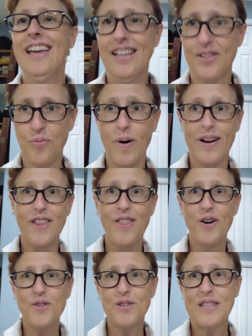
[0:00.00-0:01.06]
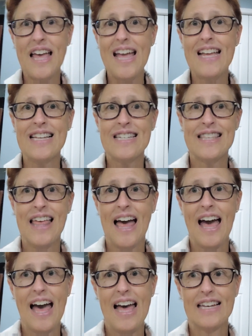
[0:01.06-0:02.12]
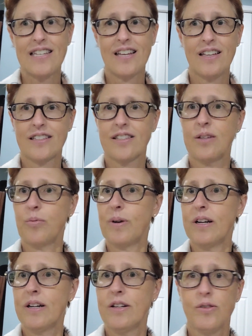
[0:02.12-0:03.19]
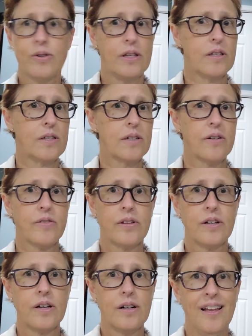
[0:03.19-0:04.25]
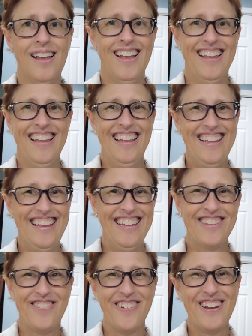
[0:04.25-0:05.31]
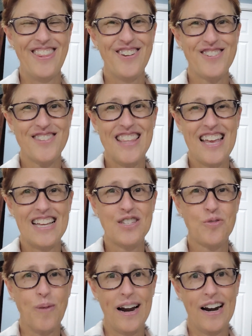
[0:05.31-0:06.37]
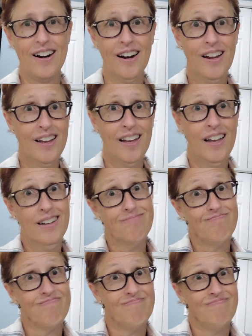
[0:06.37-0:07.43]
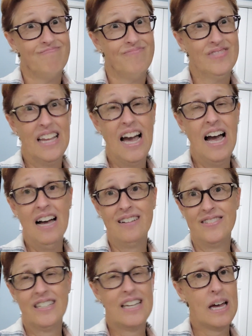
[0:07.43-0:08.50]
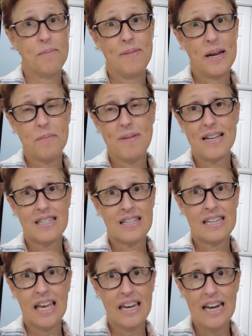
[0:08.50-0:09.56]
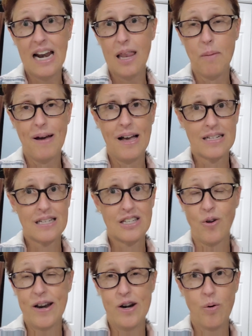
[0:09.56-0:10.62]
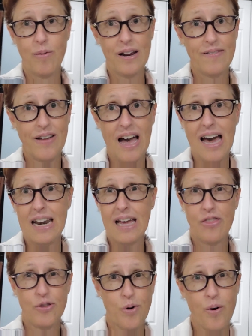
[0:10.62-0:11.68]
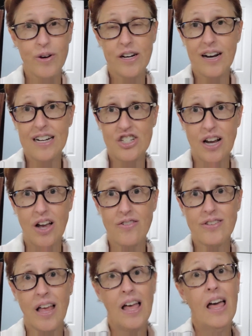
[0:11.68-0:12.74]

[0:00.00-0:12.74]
It's one of those things that, let's see, where do I look over there? It's one of those things where, yeah, you got to make a mess, get it out of the boxes so I know what I've got, throwing it on shelves.